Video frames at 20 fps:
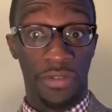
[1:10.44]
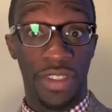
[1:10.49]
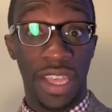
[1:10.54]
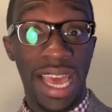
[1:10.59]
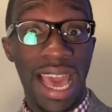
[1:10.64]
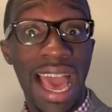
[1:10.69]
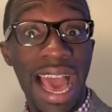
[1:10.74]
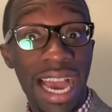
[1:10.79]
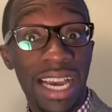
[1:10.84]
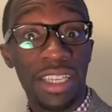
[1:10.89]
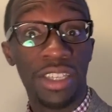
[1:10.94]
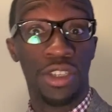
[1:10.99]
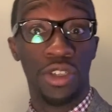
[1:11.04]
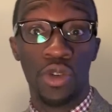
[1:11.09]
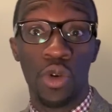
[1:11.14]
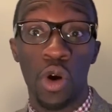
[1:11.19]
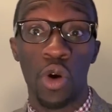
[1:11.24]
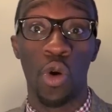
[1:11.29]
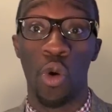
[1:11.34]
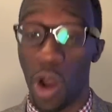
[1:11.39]
If they ask
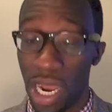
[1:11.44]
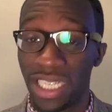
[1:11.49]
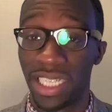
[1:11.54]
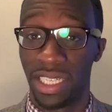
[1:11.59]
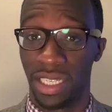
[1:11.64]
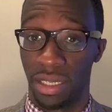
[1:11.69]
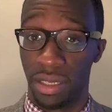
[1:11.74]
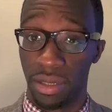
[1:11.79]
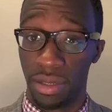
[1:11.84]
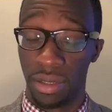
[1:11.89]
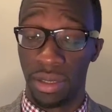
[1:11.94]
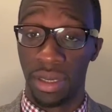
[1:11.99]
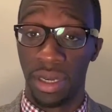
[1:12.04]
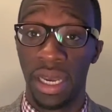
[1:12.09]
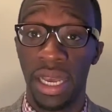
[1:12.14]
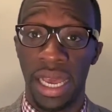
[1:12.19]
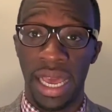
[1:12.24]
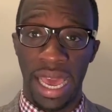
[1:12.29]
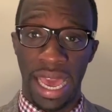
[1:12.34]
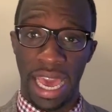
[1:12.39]
you a question
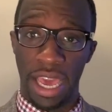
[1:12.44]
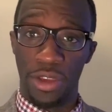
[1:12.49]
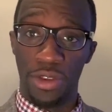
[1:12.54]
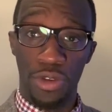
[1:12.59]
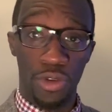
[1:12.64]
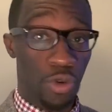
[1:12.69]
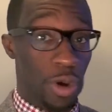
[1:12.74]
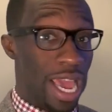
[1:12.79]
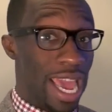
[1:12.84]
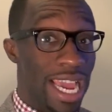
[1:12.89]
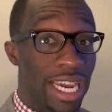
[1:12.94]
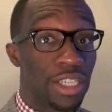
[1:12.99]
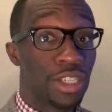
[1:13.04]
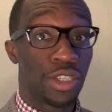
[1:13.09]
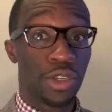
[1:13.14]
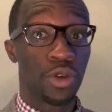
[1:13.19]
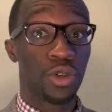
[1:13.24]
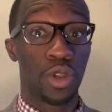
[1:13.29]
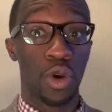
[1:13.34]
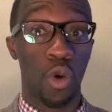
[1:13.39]
and you
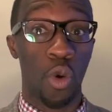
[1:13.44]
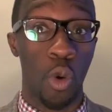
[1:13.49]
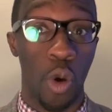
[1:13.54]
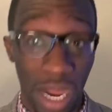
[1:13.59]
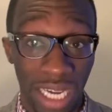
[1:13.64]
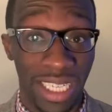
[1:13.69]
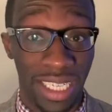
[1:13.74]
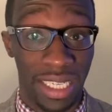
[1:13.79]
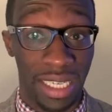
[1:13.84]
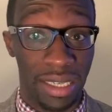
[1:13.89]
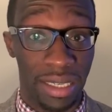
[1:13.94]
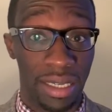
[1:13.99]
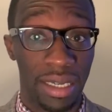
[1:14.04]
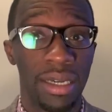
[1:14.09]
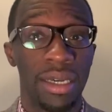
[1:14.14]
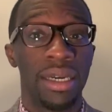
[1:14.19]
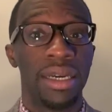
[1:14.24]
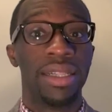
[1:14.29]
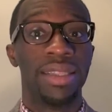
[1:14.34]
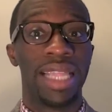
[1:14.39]
answer the question,
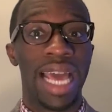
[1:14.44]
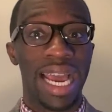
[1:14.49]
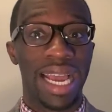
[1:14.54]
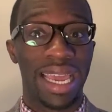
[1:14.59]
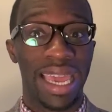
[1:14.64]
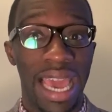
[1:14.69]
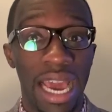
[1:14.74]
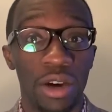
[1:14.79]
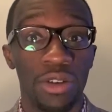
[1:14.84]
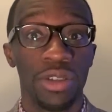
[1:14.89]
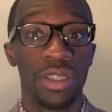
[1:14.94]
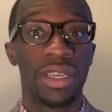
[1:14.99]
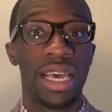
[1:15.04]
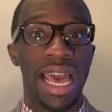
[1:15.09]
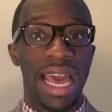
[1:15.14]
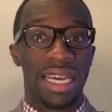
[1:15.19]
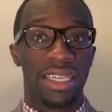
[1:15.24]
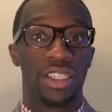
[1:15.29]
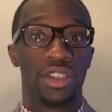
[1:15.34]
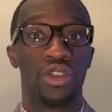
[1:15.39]
that counts
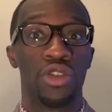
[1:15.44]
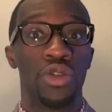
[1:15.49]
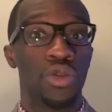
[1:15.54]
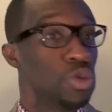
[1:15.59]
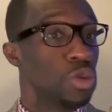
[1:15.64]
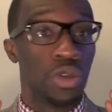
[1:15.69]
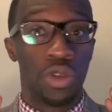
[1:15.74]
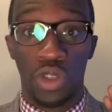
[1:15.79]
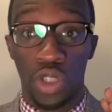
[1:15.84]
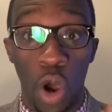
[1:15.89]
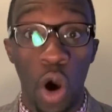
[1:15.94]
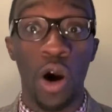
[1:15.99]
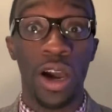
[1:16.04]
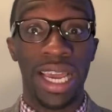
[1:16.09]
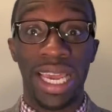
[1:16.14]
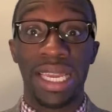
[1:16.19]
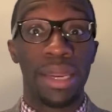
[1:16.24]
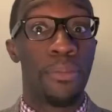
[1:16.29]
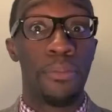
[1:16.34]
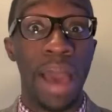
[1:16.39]
as
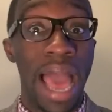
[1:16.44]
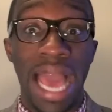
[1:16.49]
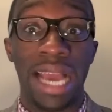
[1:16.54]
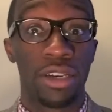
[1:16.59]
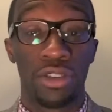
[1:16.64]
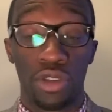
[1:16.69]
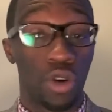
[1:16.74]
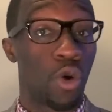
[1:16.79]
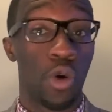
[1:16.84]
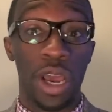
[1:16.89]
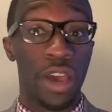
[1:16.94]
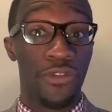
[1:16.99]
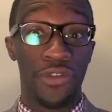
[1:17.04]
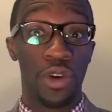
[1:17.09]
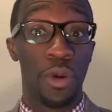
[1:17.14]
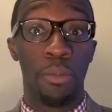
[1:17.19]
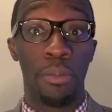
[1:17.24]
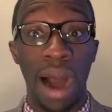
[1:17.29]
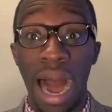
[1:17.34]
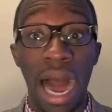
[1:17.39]
talking back. So if
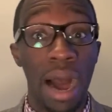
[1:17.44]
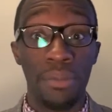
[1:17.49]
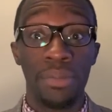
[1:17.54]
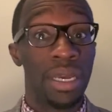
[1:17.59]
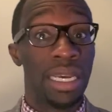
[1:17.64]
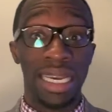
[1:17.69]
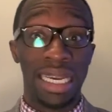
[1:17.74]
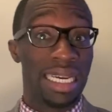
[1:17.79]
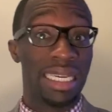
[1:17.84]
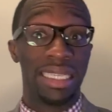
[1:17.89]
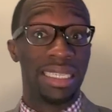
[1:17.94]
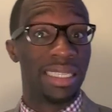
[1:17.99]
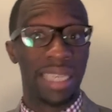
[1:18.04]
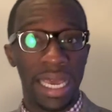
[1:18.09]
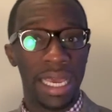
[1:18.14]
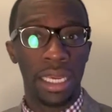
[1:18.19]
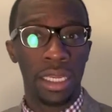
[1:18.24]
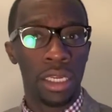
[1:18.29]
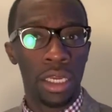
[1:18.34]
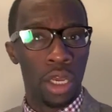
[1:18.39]
your mom is
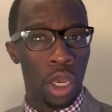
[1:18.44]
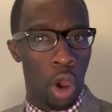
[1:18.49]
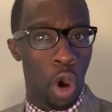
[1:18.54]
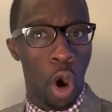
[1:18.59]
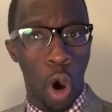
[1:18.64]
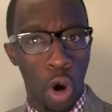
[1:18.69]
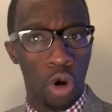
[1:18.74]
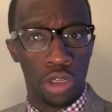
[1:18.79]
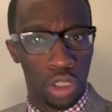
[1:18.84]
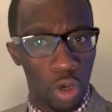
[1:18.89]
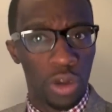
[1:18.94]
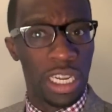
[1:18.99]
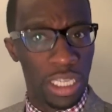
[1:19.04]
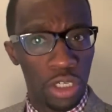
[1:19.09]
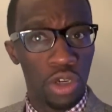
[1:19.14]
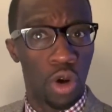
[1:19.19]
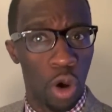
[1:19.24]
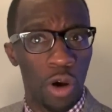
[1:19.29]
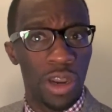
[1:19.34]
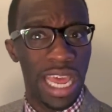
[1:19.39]
saying, "Oh, so
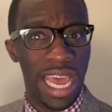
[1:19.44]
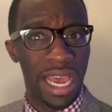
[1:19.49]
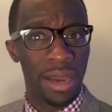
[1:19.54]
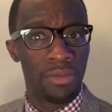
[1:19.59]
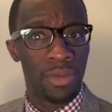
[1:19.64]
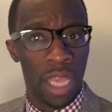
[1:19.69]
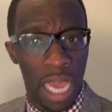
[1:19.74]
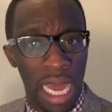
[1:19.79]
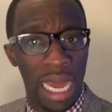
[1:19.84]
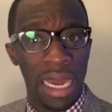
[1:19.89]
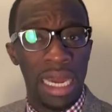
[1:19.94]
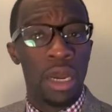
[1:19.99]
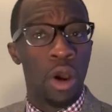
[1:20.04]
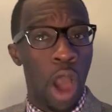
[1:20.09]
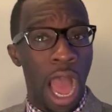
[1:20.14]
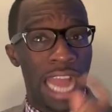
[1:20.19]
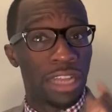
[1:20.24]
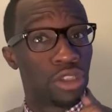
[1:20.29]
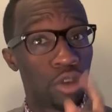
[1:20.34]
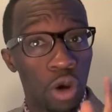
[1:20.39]
did you go there? Huh?
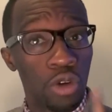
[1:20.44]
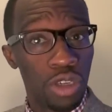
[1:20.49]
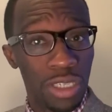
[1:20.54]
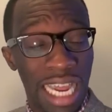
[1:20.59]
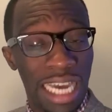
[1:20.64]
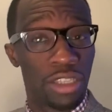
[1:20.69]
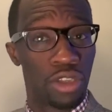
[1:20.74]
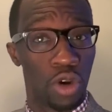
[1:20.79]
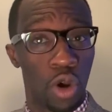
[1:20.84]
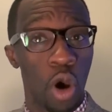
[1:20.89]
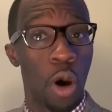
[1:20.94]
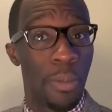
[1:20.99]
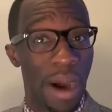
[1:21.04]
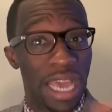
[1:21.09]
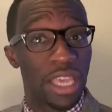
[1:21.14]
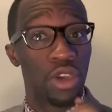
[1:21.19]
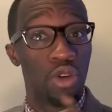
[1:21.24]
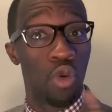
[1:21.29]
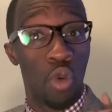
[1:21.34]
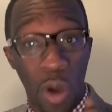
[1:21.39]
I told you not to go,
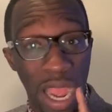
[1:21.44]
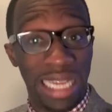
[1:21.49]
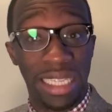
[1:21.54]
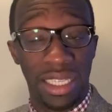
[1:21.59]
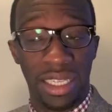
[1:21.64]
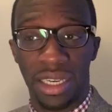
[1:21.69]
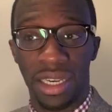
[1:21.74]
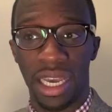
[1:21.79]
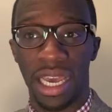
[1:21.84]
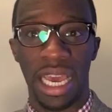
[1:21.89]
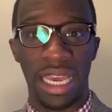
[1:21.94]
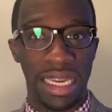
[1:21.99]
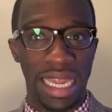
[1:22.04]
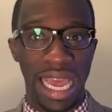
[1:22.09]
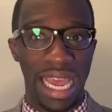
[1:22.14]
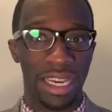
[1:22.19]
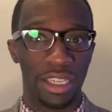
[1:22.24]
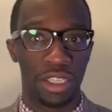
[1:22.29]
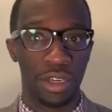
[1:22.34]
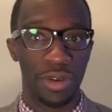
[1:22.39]
but you went." And
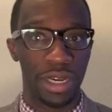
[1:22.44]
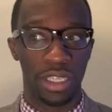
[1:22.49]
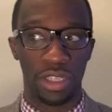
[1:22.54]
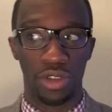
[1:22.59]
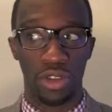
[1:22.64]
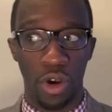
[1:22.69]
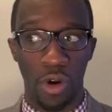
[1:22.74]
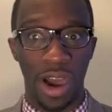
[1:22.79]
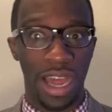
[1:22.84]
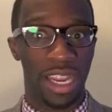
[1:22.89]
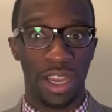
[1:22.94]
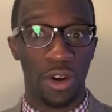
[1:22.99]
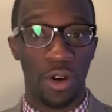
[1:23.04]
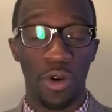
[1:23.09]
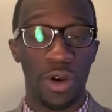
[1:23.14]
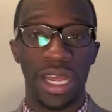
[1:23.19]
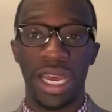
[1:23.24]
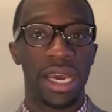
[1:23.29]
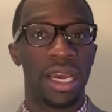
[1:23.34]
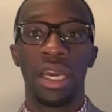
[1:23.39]
the answer is, "No, I didn't
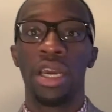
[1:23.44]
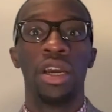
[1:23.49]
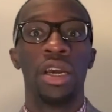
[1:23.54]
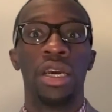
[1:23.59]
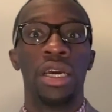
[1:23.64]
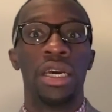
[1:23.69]
go there."